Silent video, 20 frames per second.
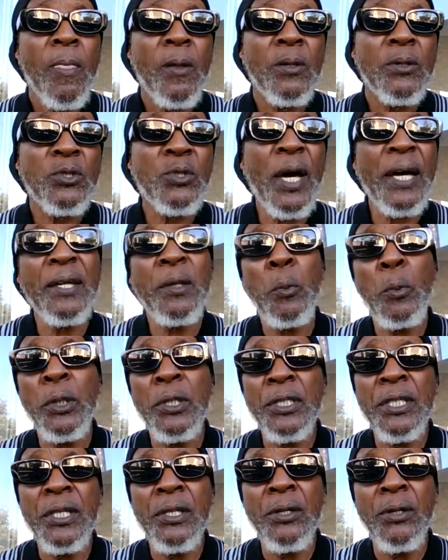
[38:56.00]
So I didn't want
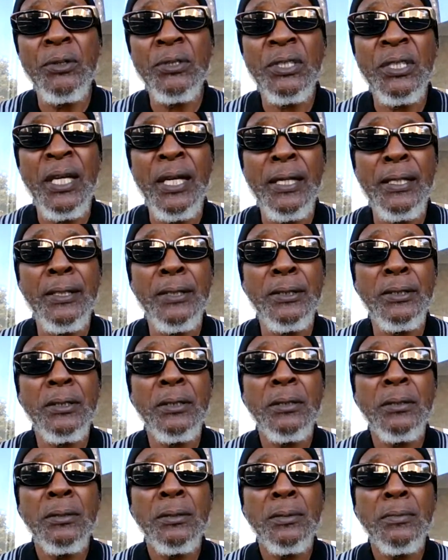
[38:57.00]
to get on stage
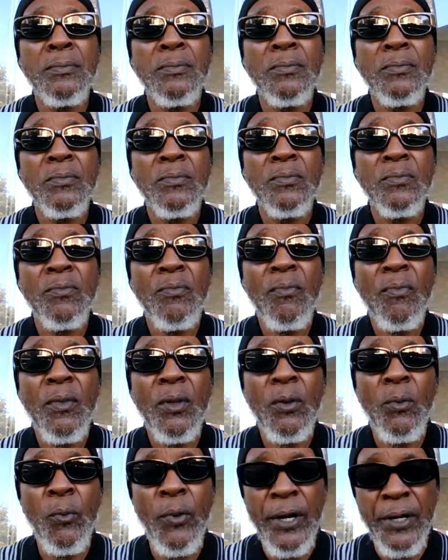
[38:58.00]

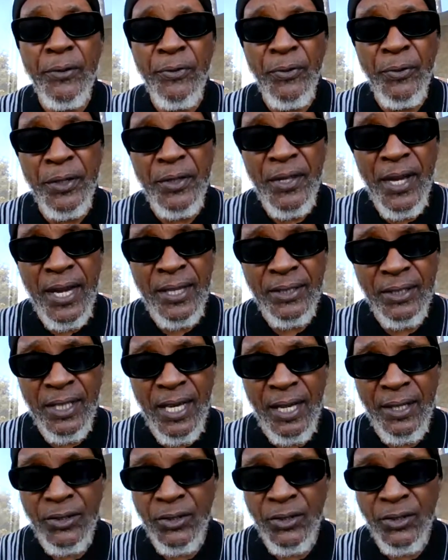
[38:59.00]
wearing a $3,000